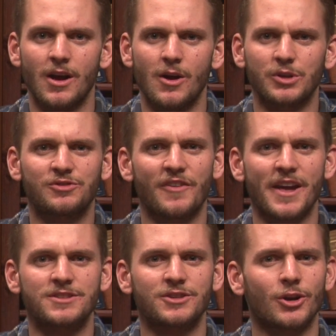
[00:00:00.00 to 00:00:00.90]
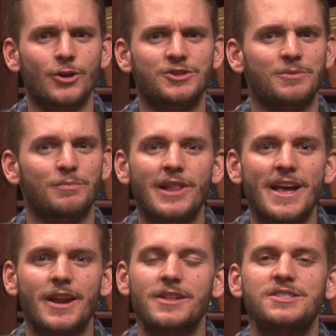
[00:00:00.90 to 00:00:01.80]
which fans are urged to plant
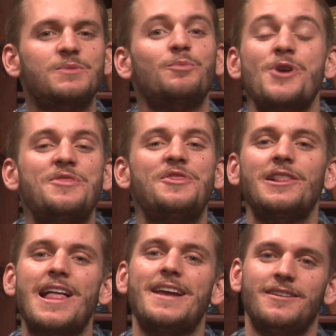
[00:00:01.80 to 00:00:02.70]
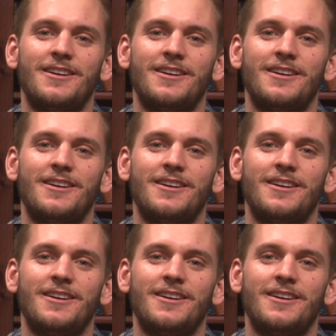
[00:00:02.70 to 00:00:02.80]
and spread the light.